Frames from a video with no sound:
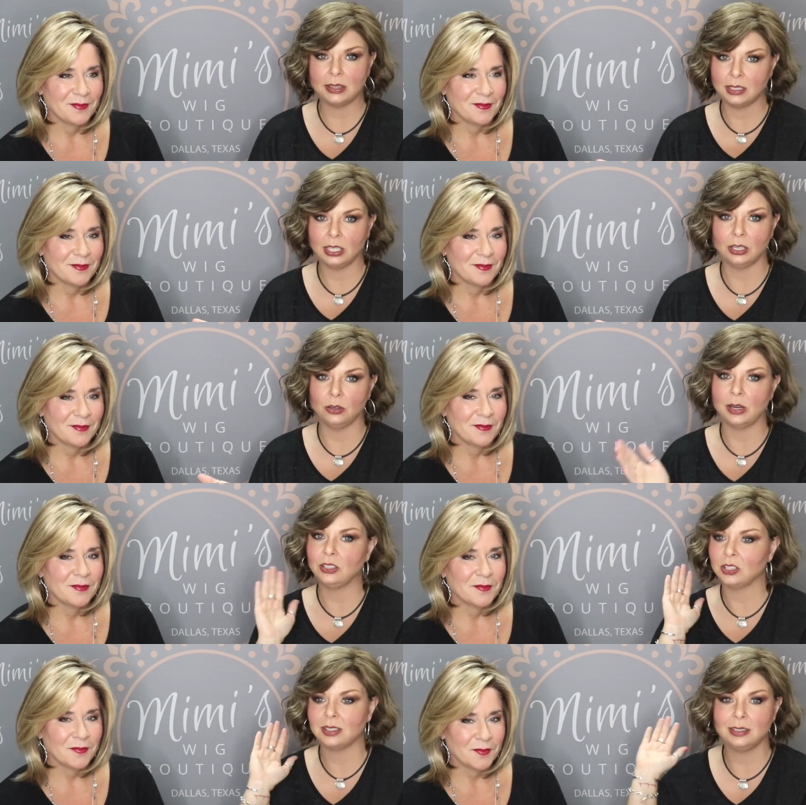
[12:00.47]
Speaker 1: the two and
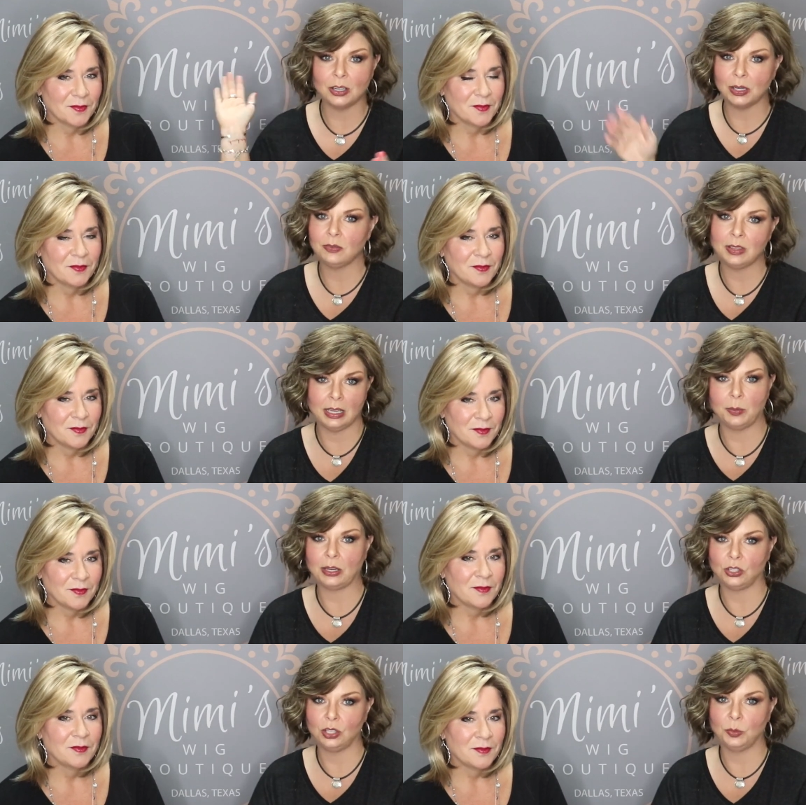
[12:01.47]
just don't even think about
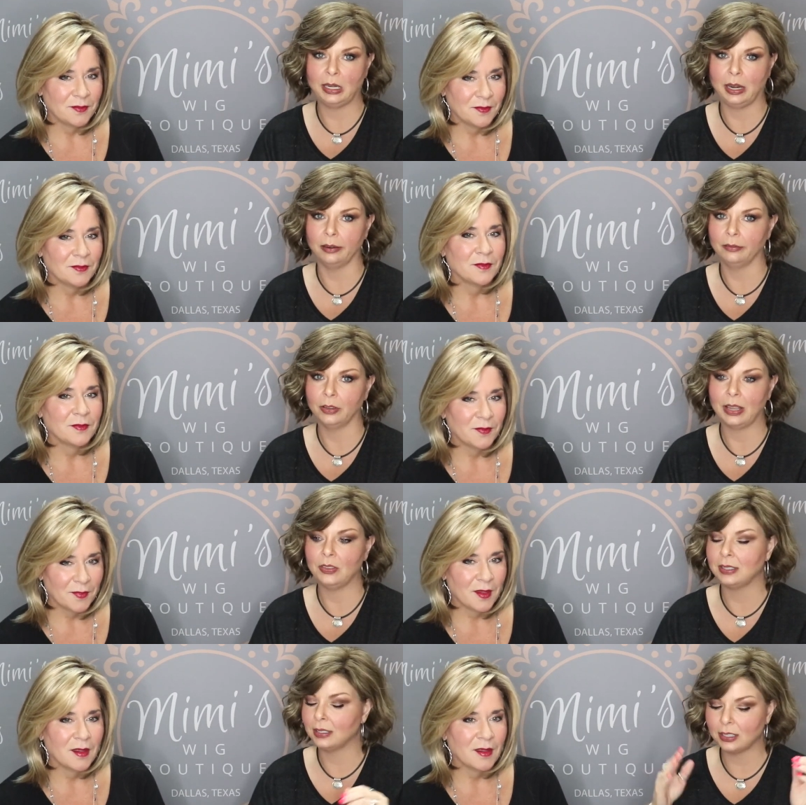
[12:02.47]
your human hair. Okay,
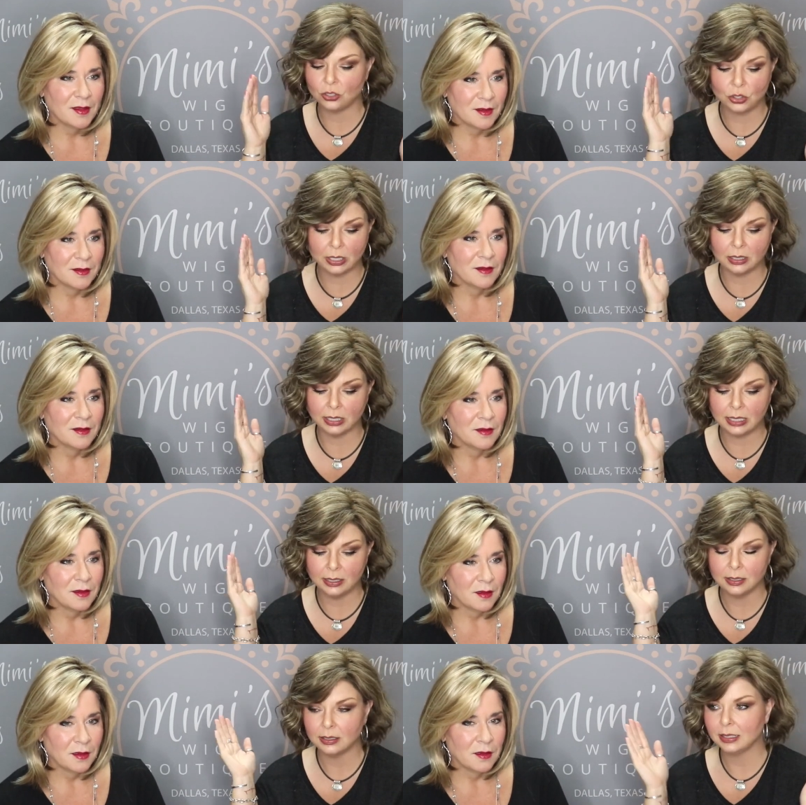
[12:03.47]
this is strictly
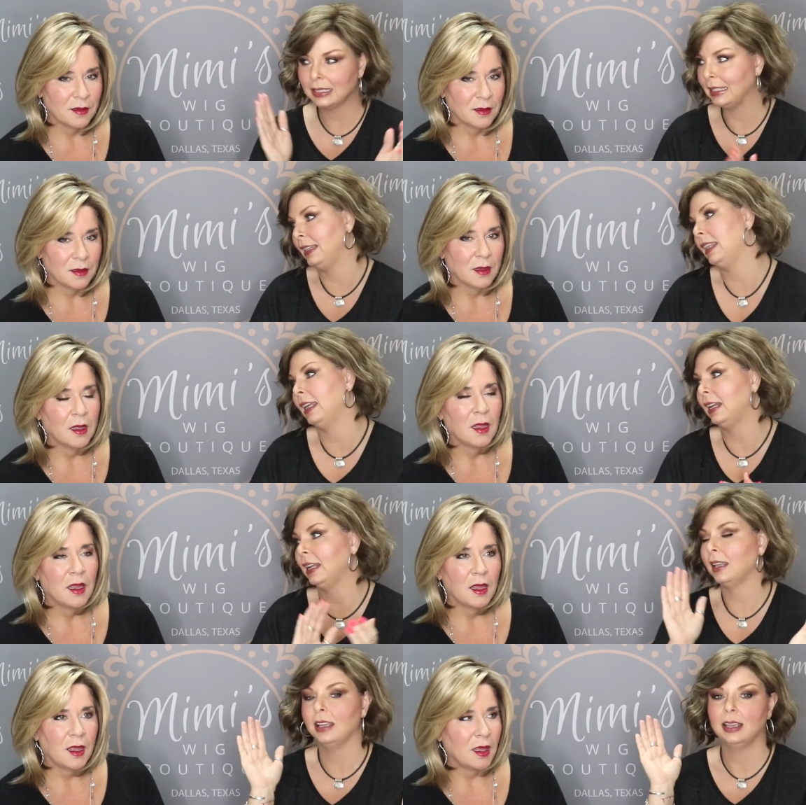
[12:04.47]

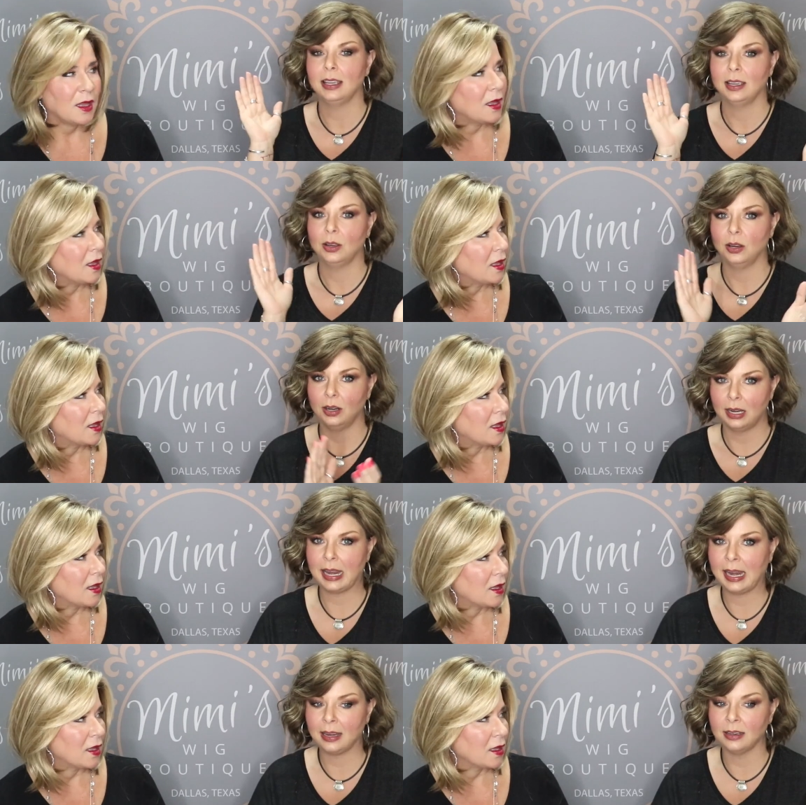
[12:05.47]
synthetic.
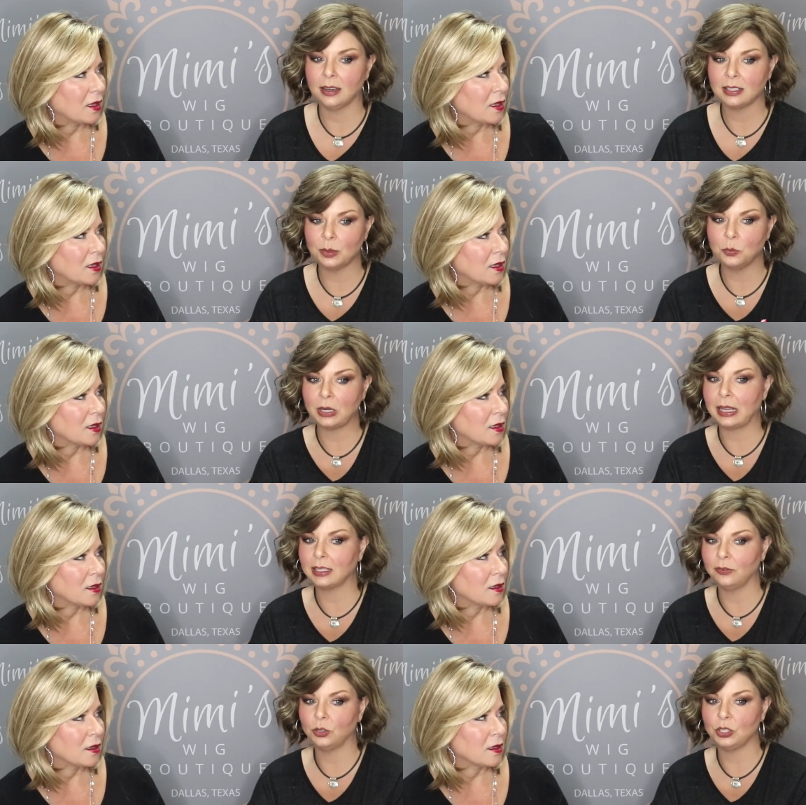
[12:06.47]
And if someone asks
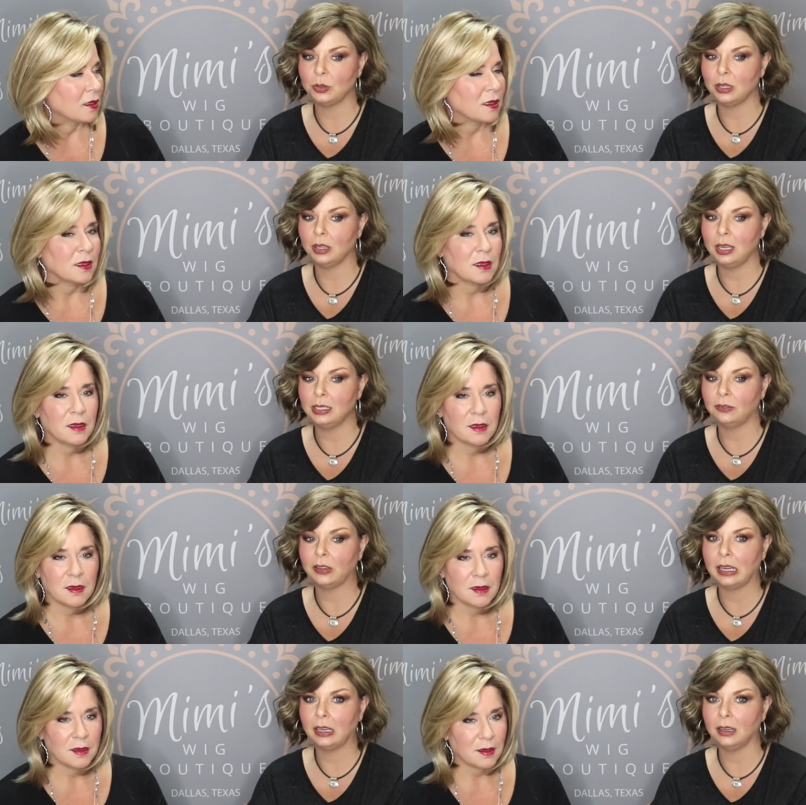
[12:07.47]
if we're doing the heat
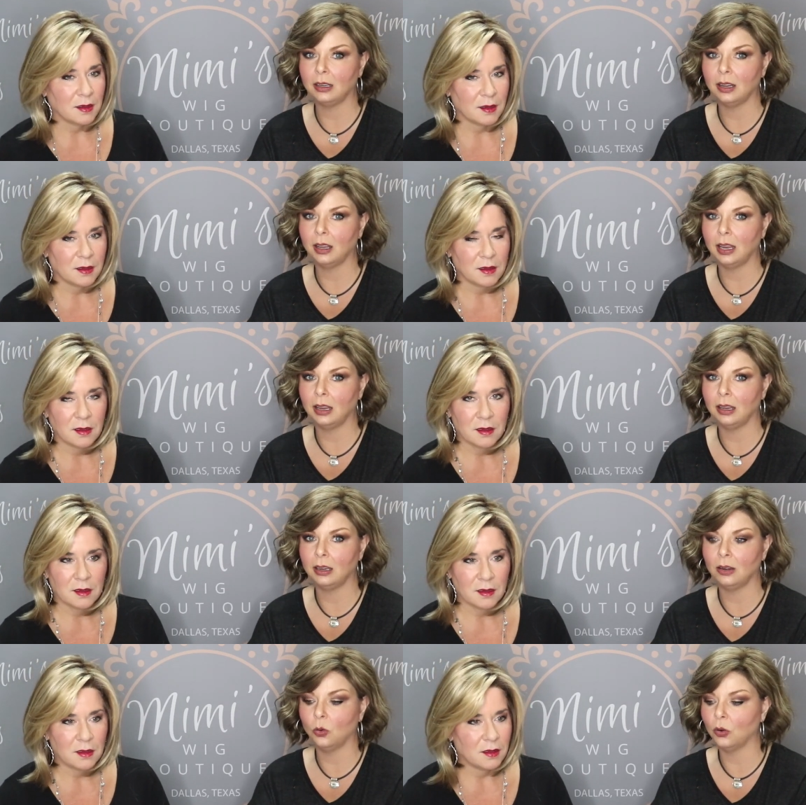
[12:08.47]
defiant
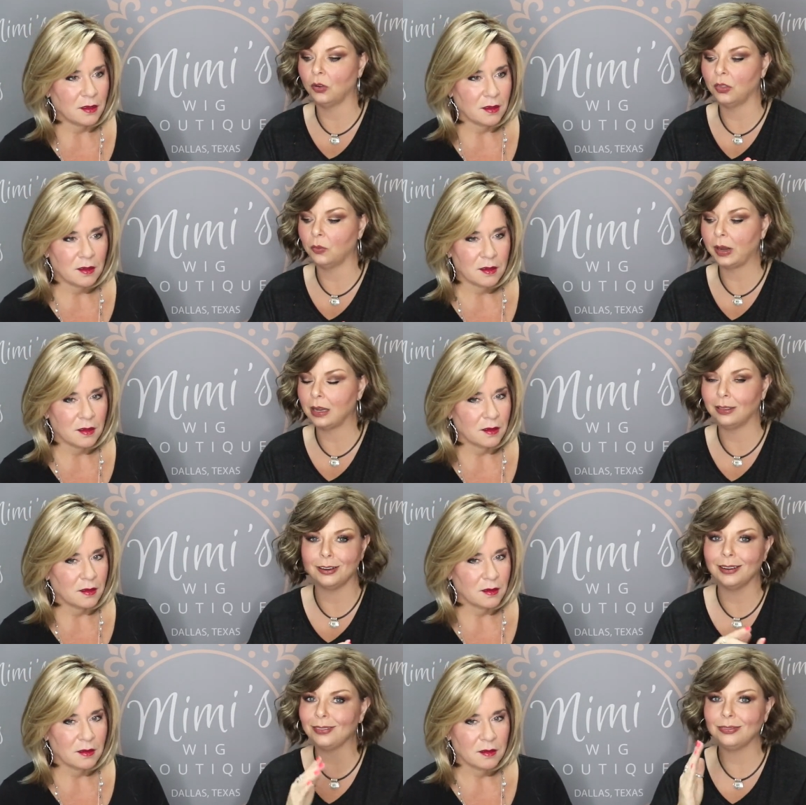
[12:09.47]
and or the
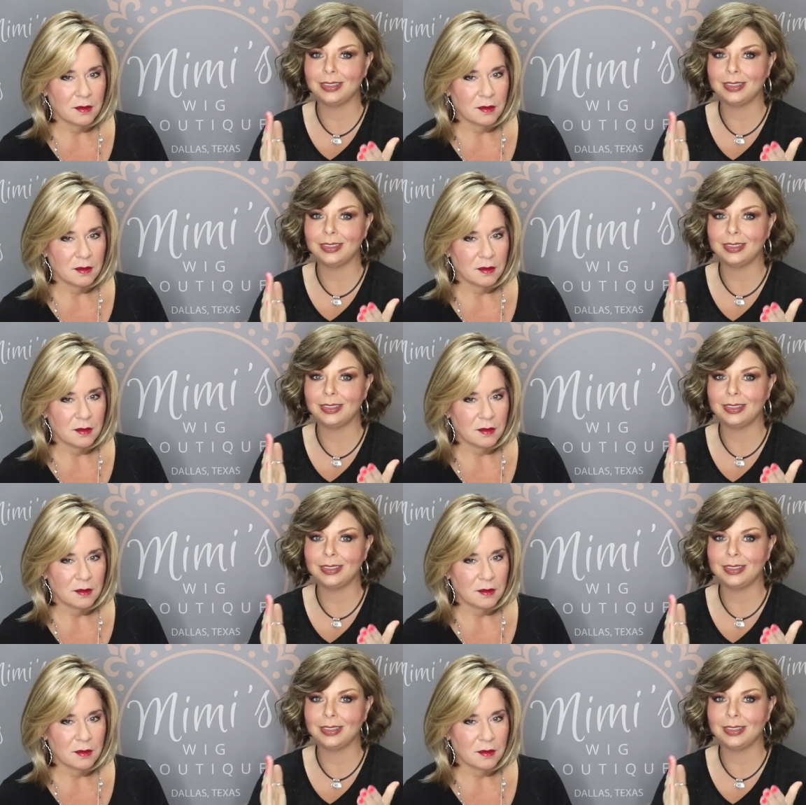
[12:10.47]
regular, they,